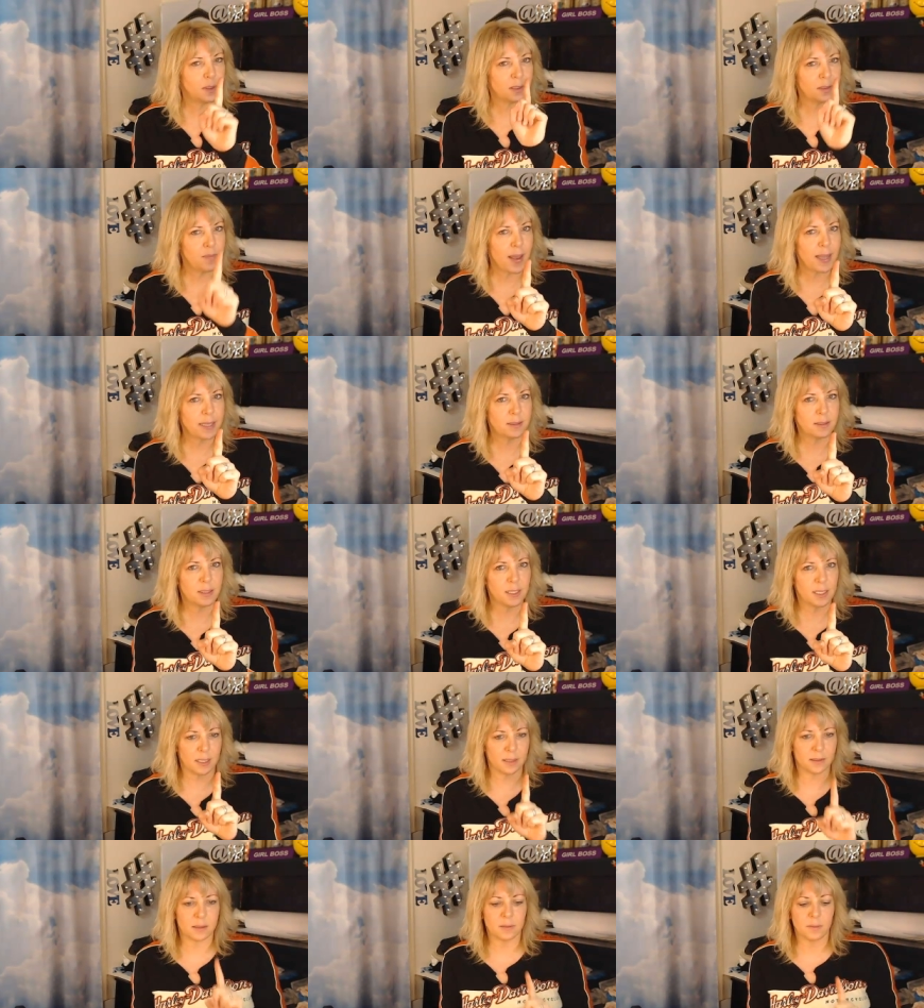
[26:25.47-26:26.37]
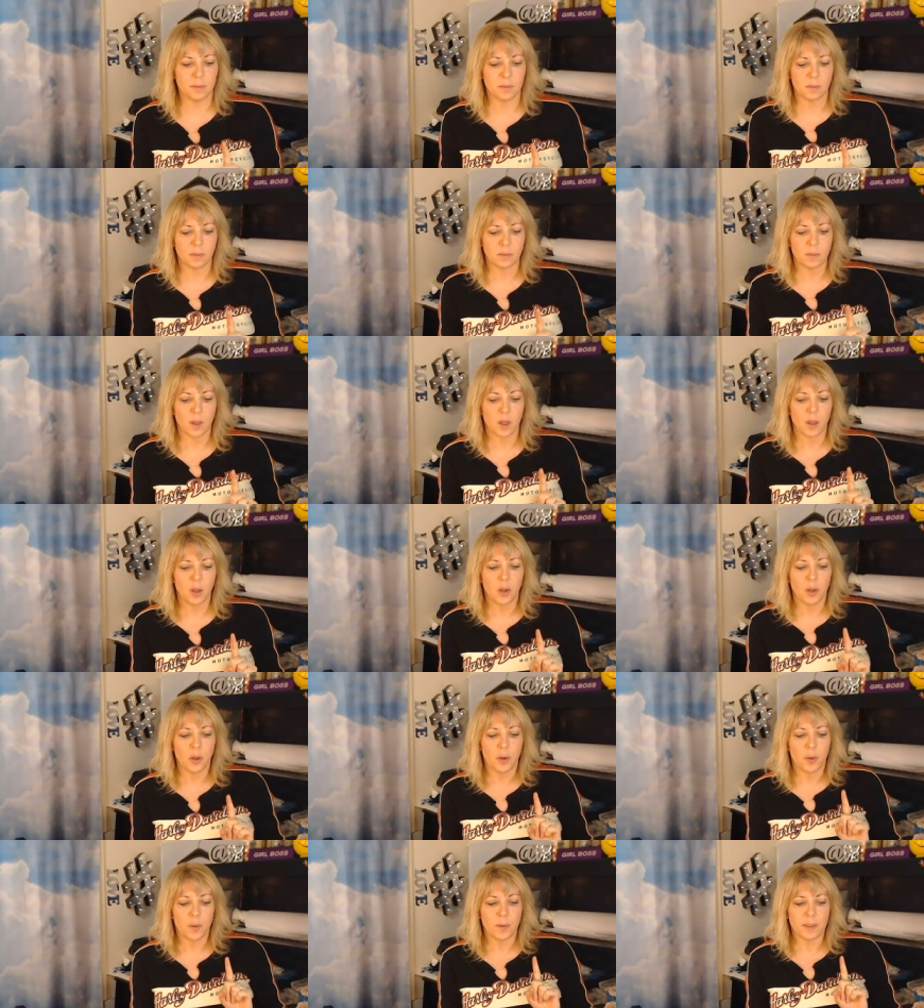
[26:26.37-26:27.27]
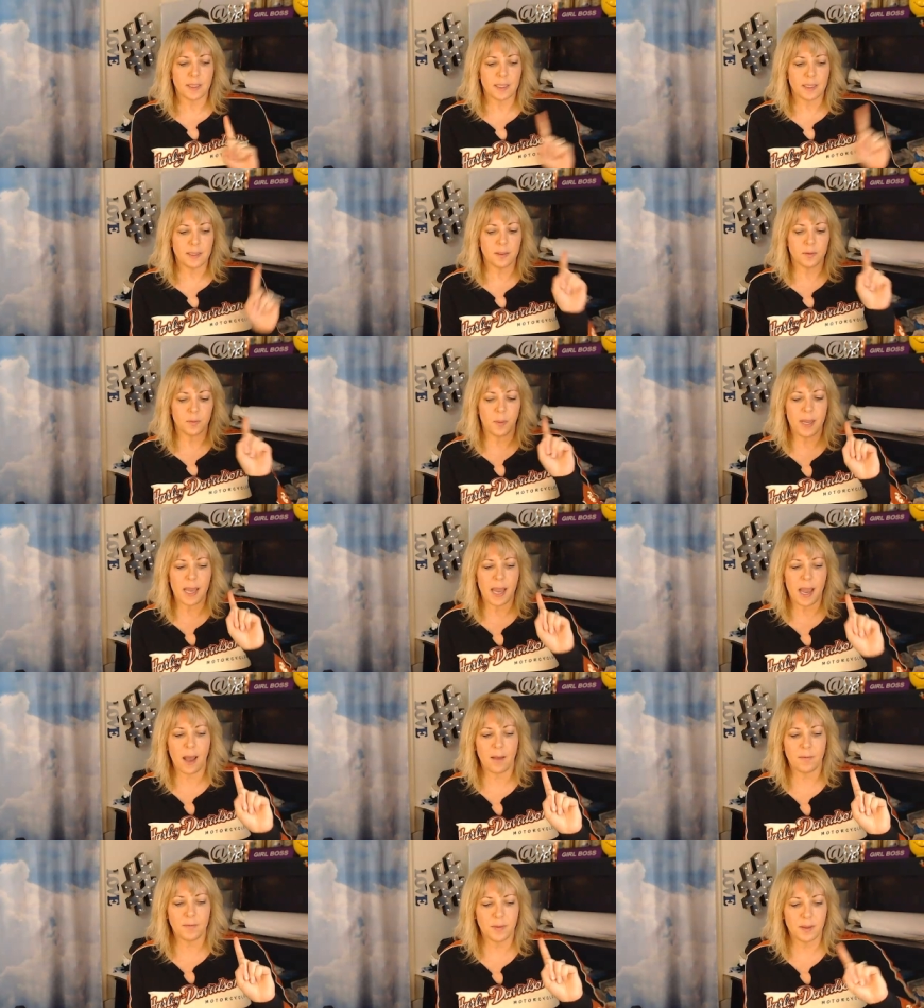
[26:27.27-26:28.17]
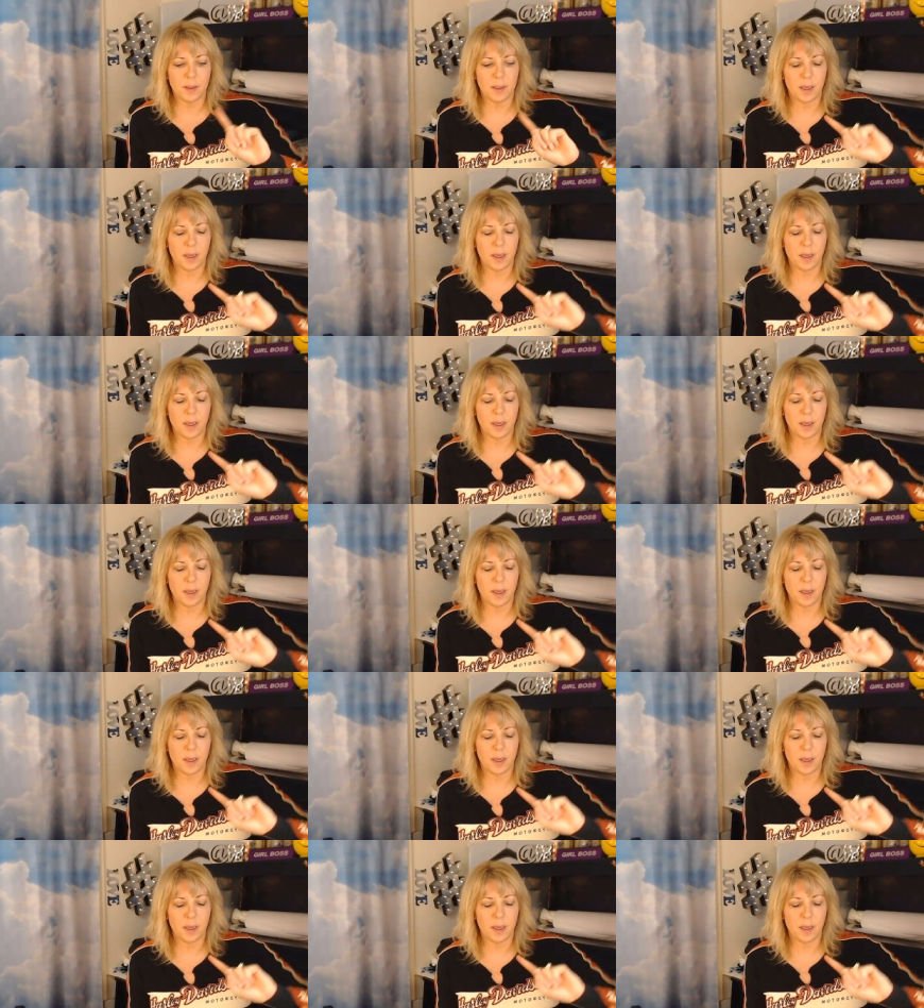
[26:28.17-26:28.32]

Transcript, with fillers: This made sense. Since we have,